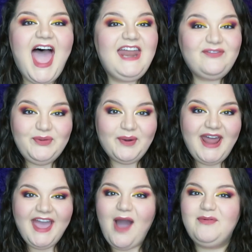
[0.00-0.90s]
And if you want
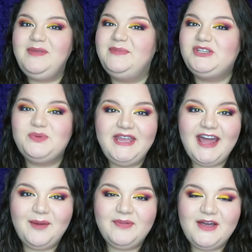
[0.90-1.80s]
to hang out with me between
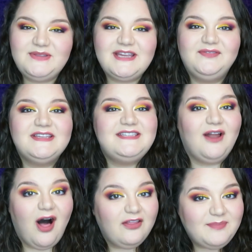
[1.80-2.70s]
uploads, I've listed
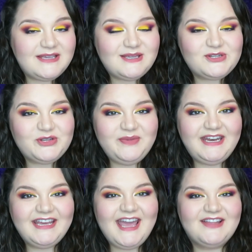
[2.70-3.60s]
all of my social
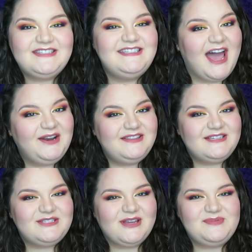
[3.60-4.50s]
media accounts down in the
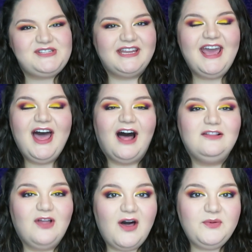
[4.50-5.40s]
description,
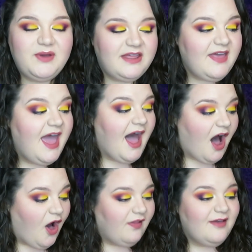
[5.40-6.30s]
along with
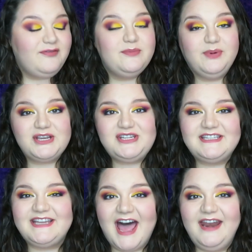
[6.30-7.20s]
all of the
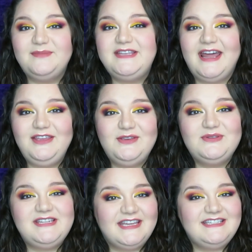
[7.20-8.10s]
brushes and items that I
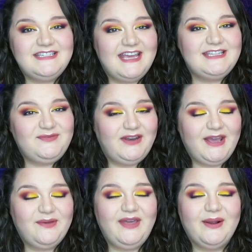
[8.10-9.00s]
used in today's
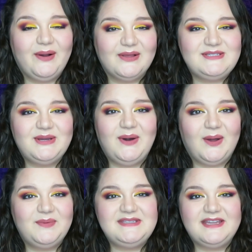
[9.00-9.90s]
video. They are also
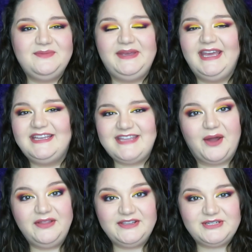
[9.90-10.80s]
always going to be
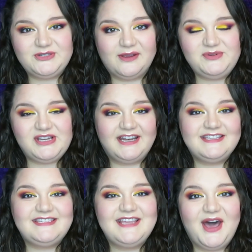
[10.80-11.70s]
down in the description.
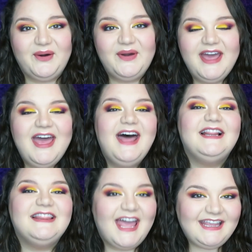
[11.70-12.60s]
So,
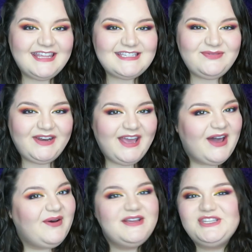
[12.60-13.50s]
like this
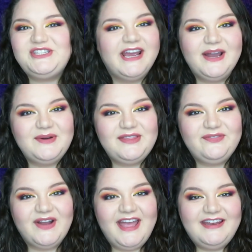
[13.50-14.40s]
video, share it with a
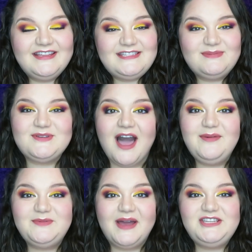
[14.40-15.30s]
friend,
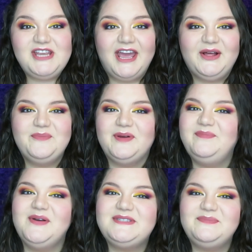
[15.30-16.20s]
subscribe to my channel, but
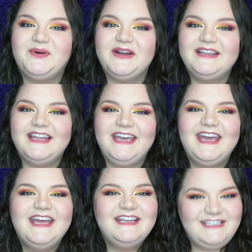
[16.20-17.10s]
most
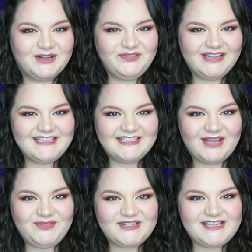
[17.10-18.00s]
importantly, don't forget to
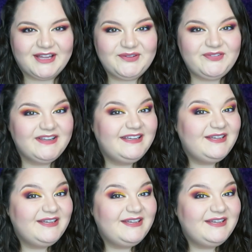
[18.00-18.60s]
love yourself.